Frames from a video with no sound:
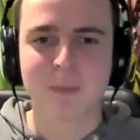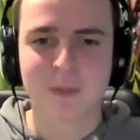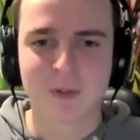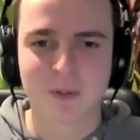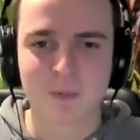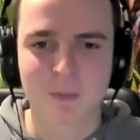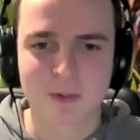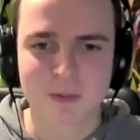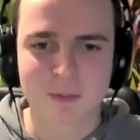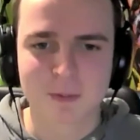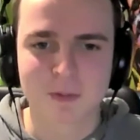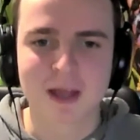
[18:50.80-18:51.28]

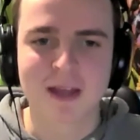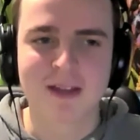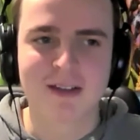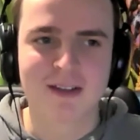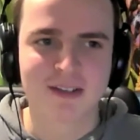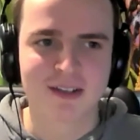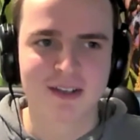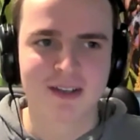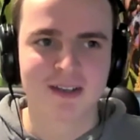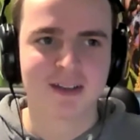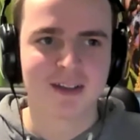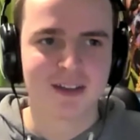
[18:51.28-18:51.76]
people would like
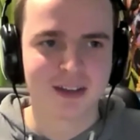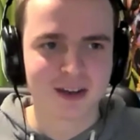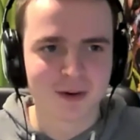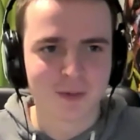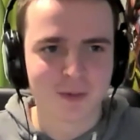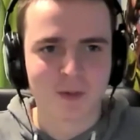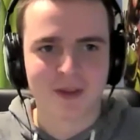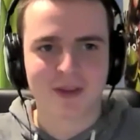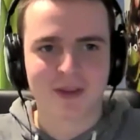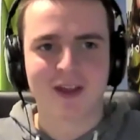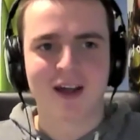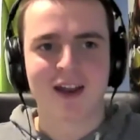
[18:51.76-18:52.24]
to
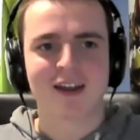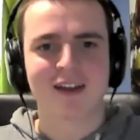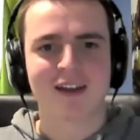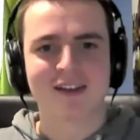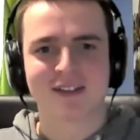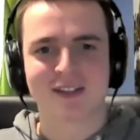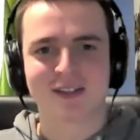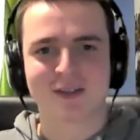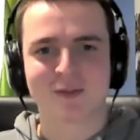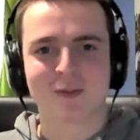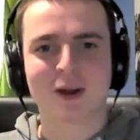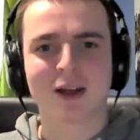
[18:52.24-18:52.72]
hear what that
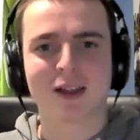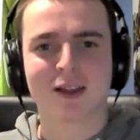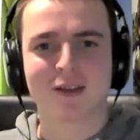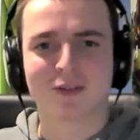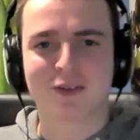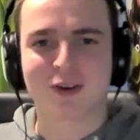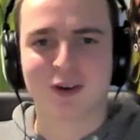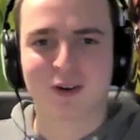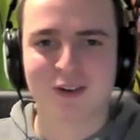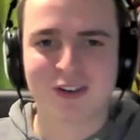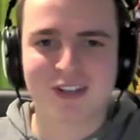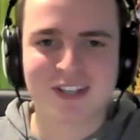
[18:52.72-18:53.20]
is as well,
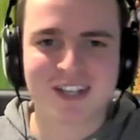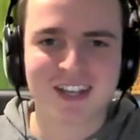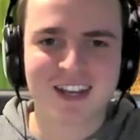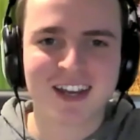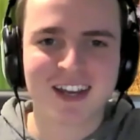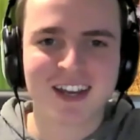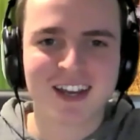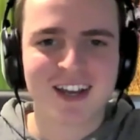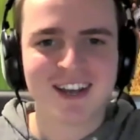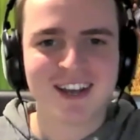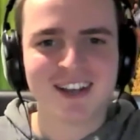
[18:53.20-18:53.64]
of course.